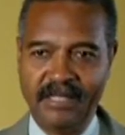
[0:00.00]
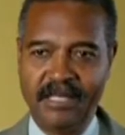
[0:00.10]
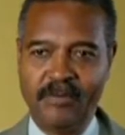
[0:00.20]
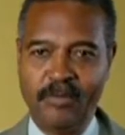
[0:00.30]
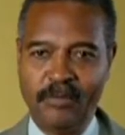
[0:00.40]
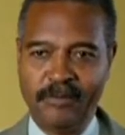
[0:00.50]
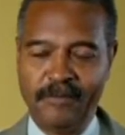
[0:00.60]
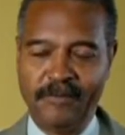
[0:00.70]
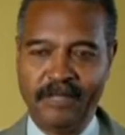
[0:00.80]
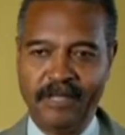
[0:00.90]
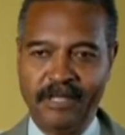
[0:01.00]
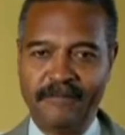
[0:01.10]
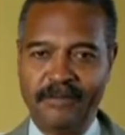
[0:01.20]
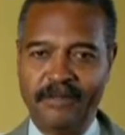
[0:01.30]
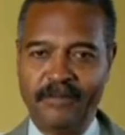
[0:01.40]
he moved to
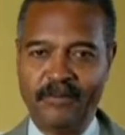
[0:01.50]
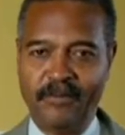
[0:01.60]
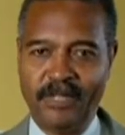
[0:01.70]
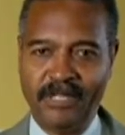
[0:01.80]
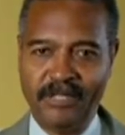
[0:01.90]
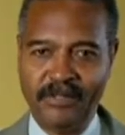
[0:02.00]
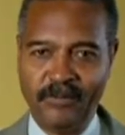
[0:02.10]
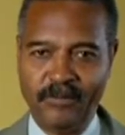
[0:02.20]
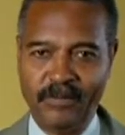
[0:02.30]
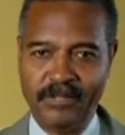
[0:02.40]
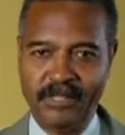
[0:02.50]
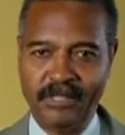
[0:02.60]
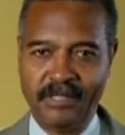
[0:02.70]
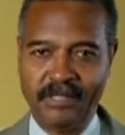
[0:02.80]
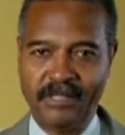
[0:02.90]
Philadelphia when he was
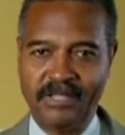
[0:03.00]
a